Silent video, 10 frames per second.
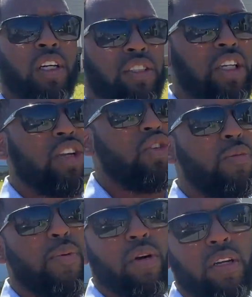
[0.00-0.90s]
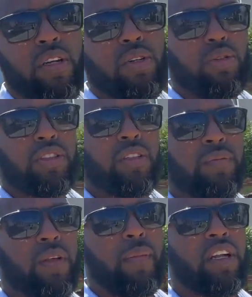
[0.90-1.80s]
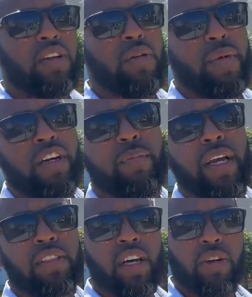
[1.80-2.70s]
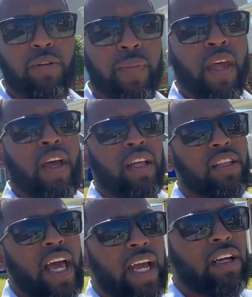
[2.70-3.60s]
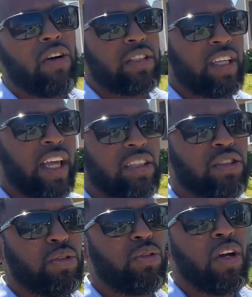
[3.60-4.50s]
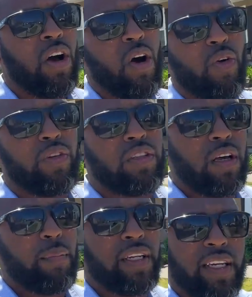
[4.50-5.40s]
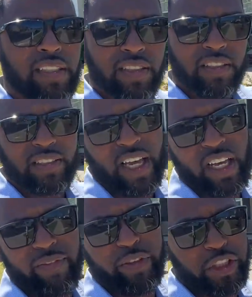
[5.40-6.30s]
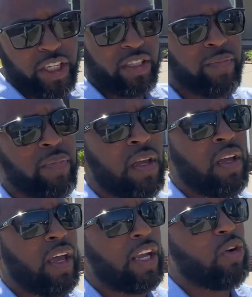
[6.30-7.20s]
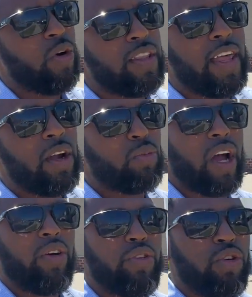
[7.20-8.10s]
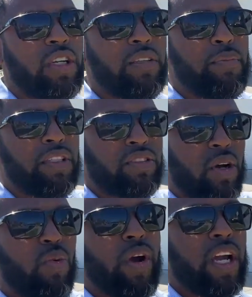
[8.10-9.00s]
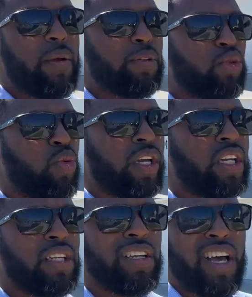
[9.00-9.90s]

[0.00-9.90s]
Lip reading: to Newport News, the Mountain of the Merrimack Tunnel, that takes you on the peninsula side of Virginia. And going that route, you can be somewhere in between